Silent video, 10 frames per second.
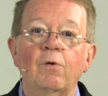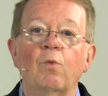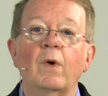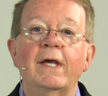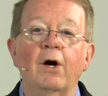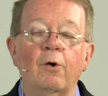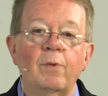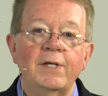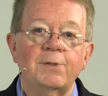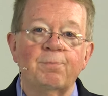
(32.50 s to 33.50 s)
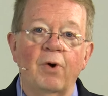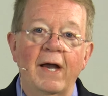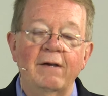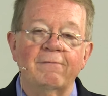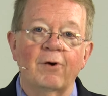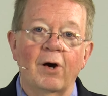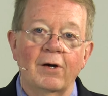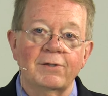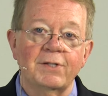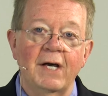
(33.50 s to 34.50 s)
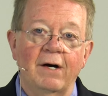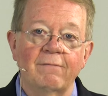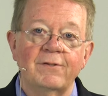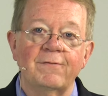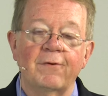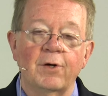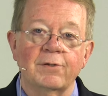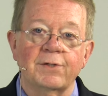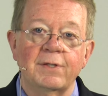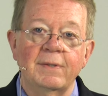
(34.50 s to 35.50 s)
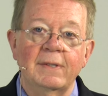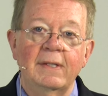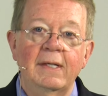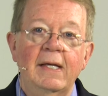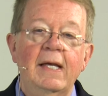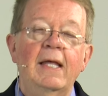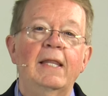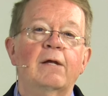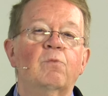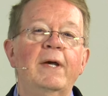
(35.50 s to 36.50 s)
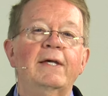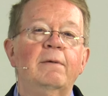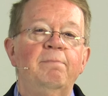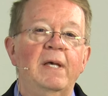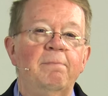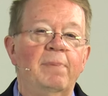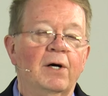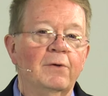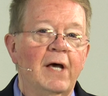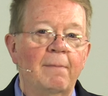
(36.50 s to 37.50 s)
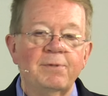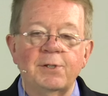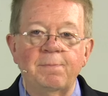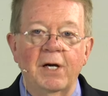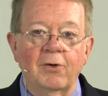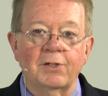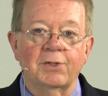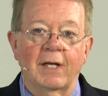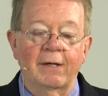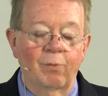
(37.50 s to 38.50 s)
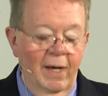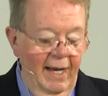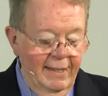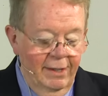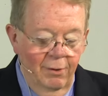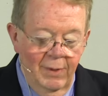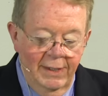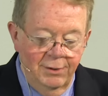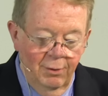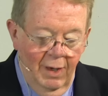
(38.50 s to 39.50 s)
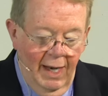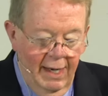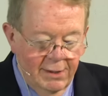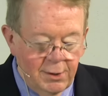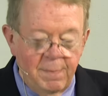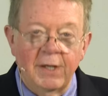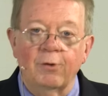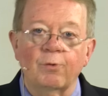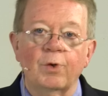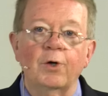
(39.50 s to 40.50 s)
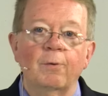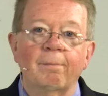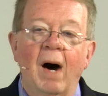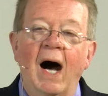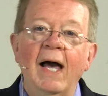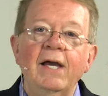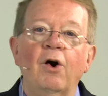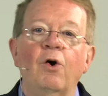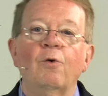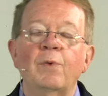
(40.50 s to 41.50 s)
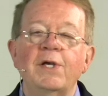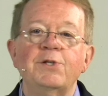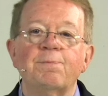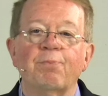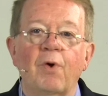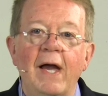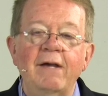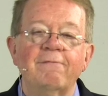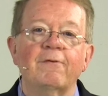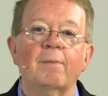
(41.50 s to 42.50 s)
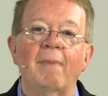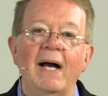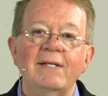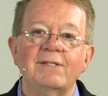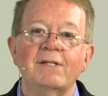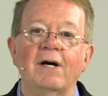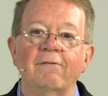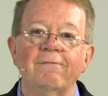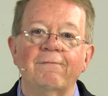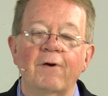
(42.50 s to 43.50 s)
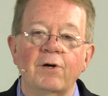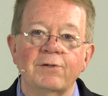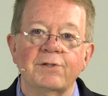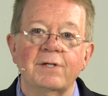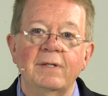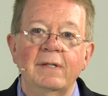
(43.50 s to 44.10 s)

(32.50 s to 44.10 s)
we always pray for ourselves first, that we can be built up spiritually. When I go into a hospital room, I always pray for myself first